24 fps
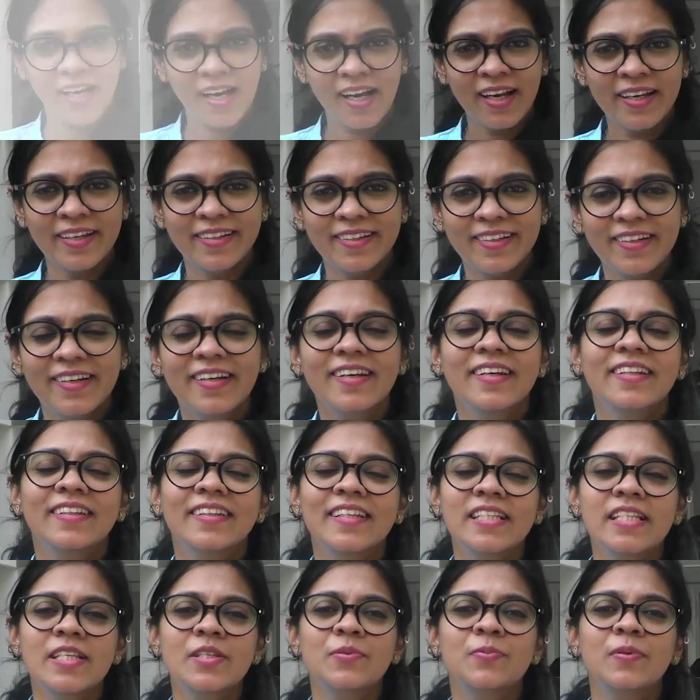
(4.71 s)
Hi,
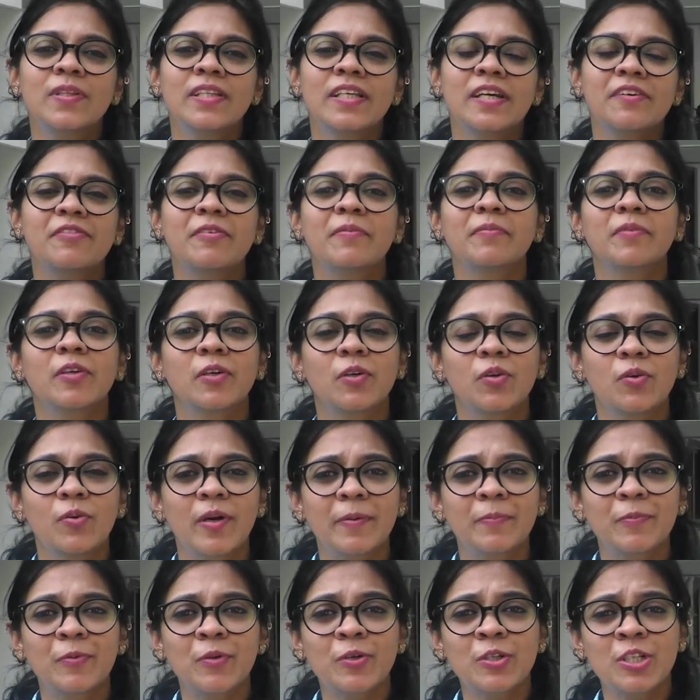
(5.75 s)
this is Vidya from the
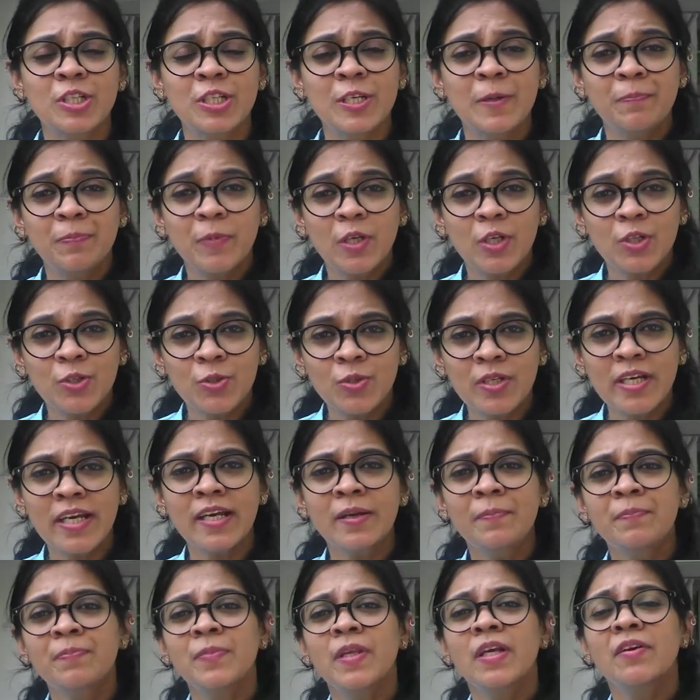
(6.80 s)
Kowai Post. Today
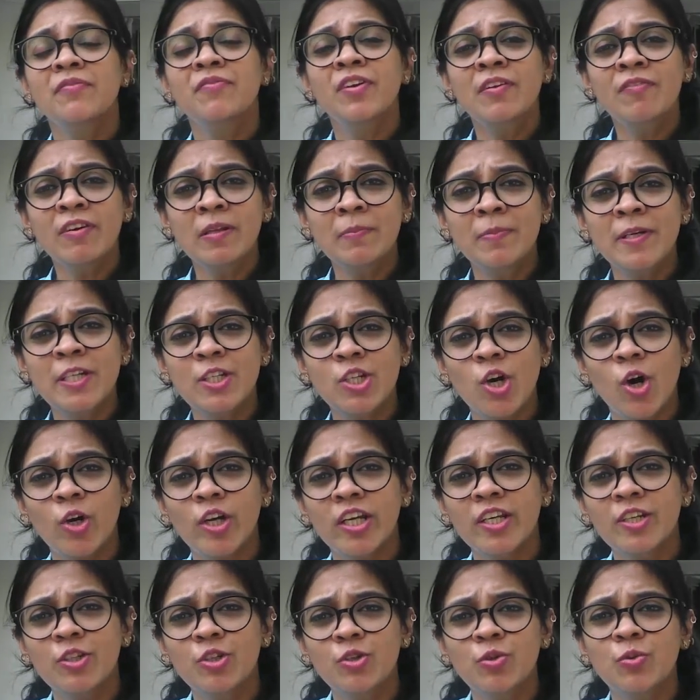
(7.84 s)
we will be
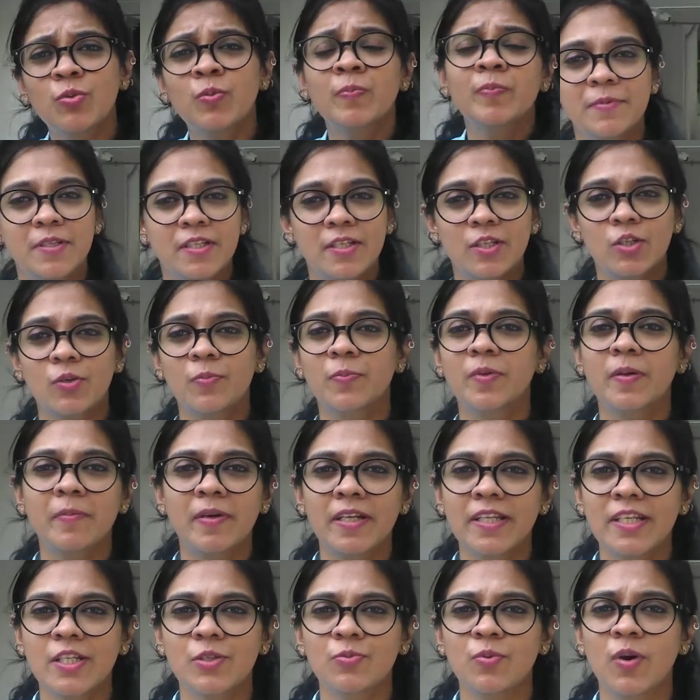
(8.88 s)
talking to Mister
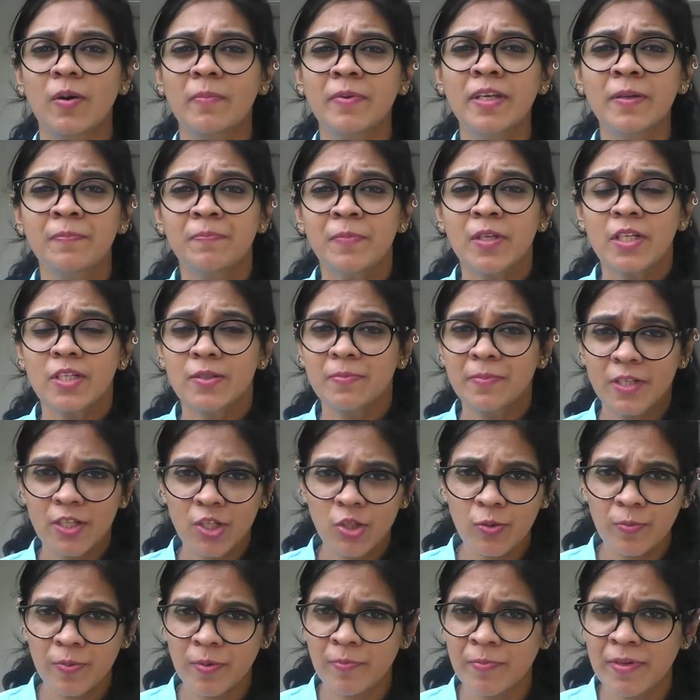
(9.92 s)
Subramanian Swamy.
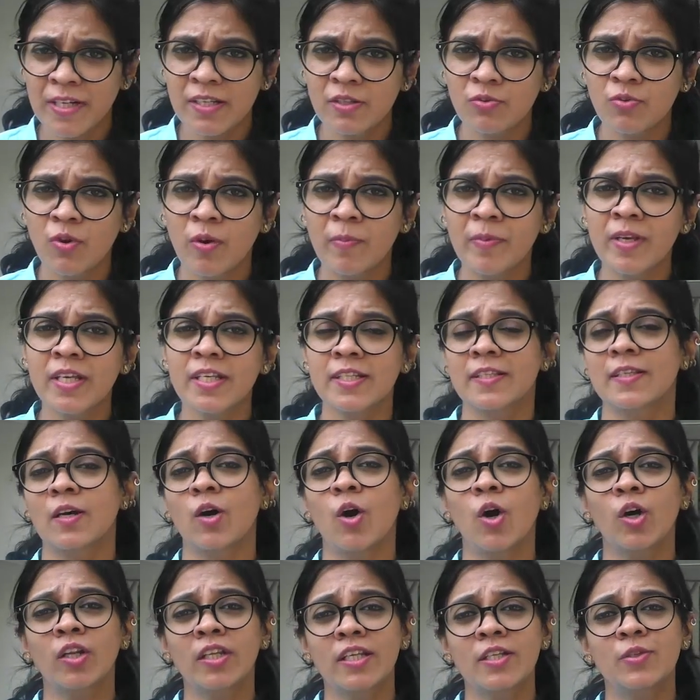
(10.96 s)
Mister Subramanian Swamy is
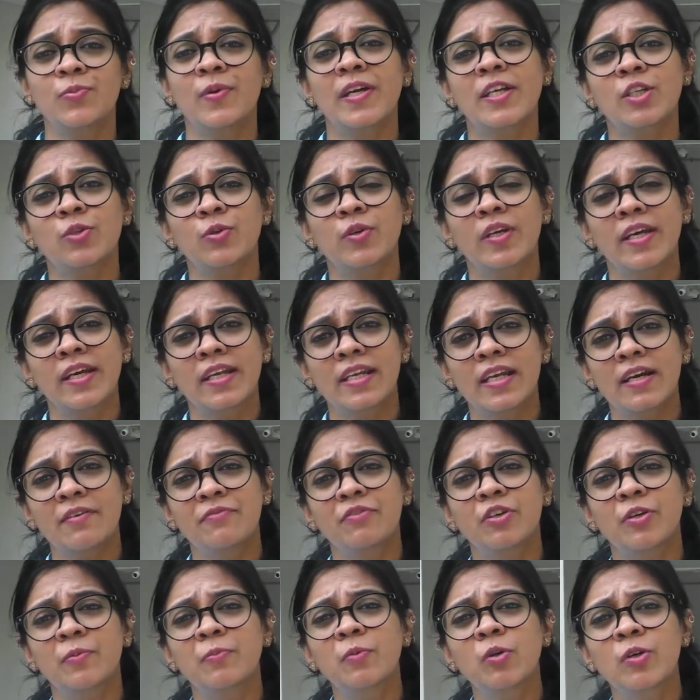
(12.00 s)
on his way to Kerala
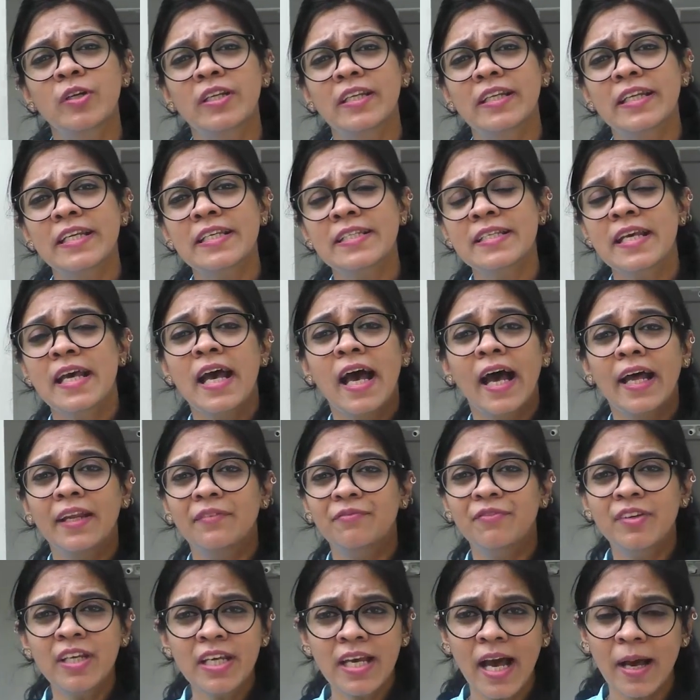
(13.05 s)
for a book release,
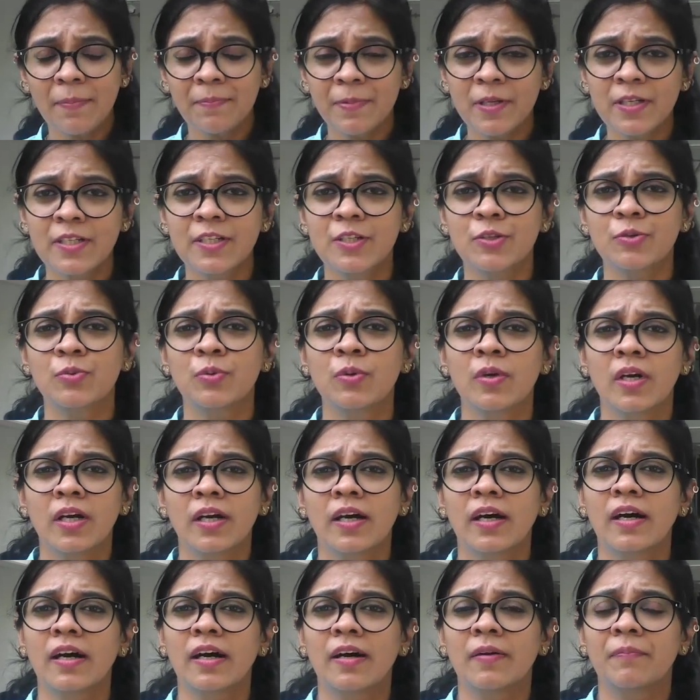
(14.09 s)
and we happened to
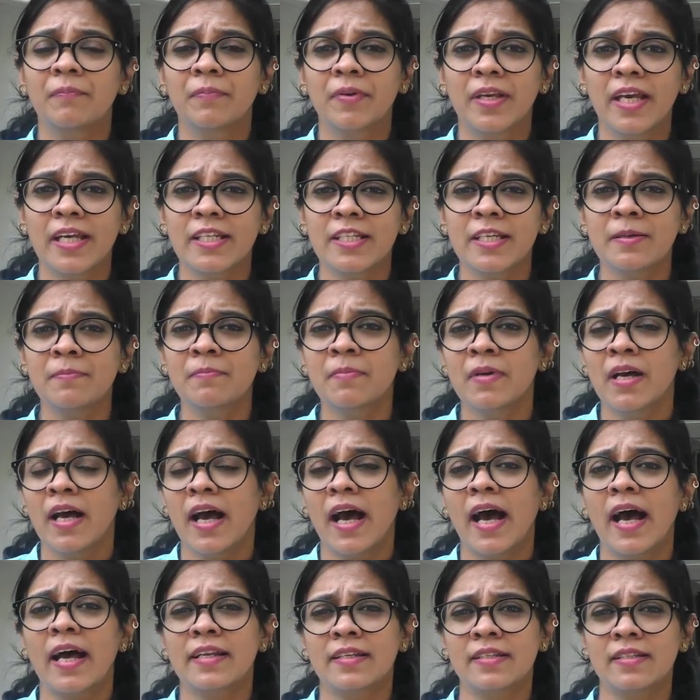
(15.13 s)
uh, get him
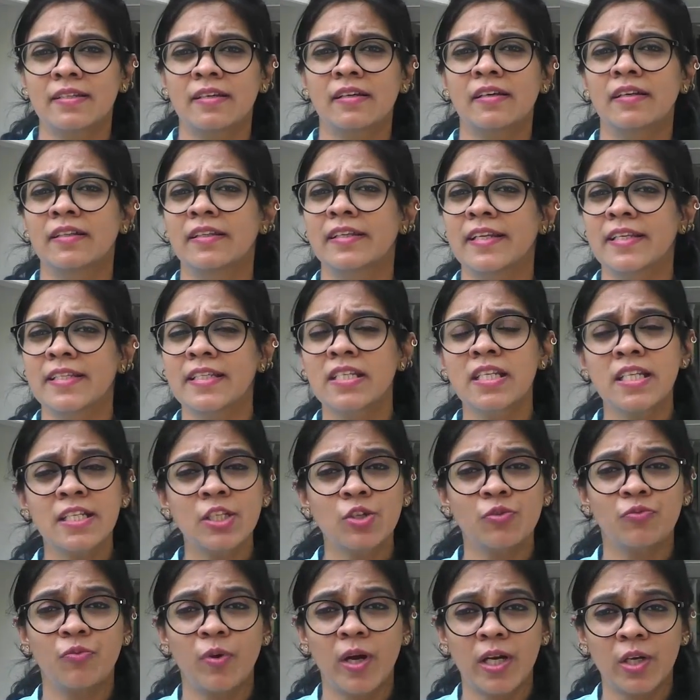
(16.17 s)
at uh, the residence
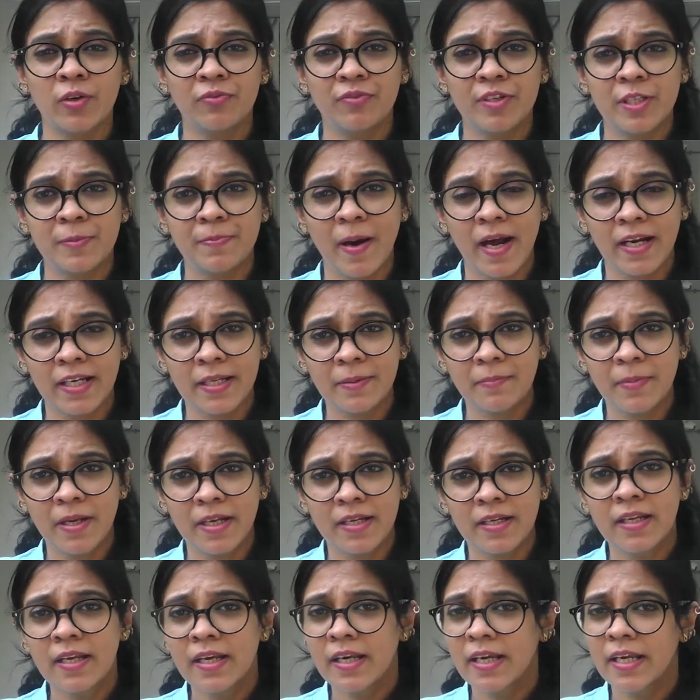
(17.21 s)
of one of his party men
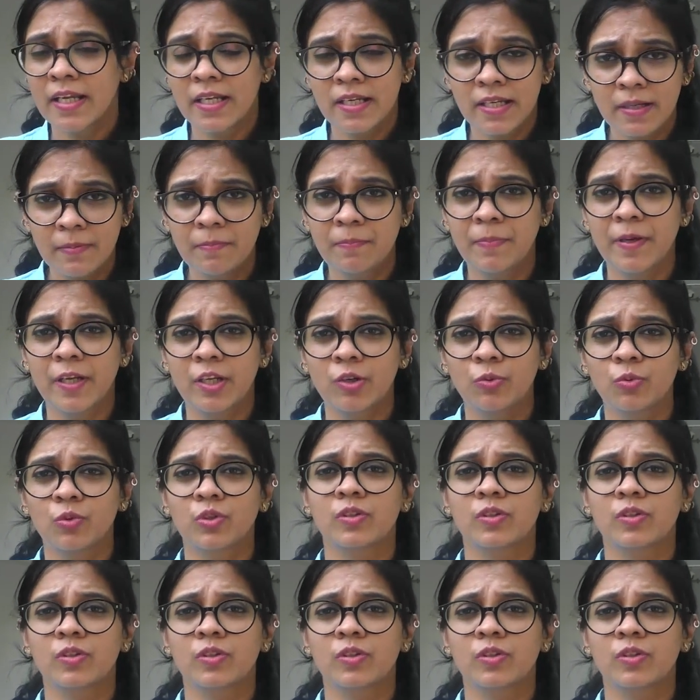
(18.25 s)
in Perur.